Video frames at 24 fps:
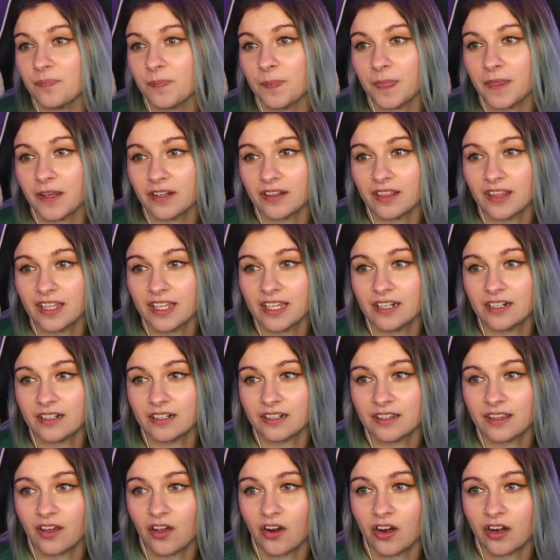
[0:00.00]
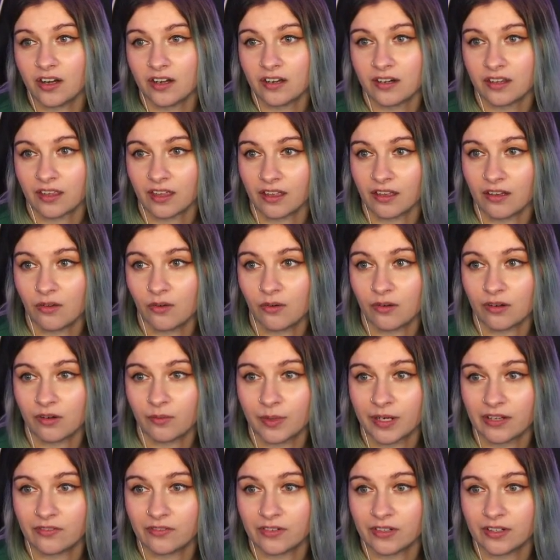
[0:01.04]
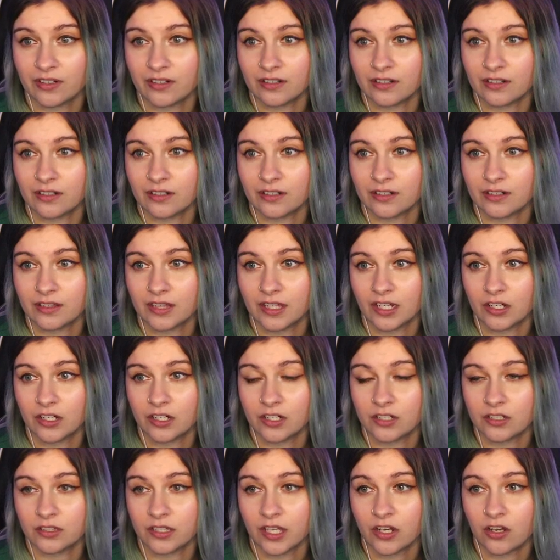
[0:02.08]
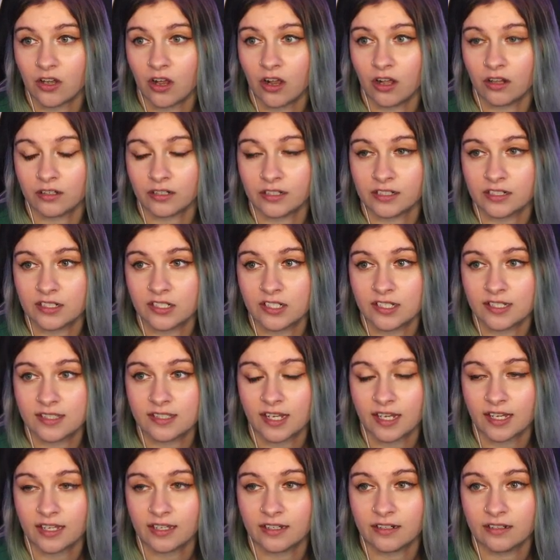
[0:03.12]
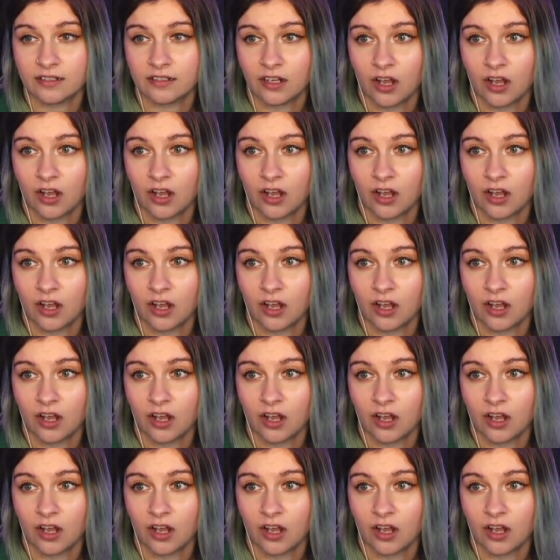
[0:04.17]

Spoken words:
Their leader, the Arda, or whatever they call her, she's dead.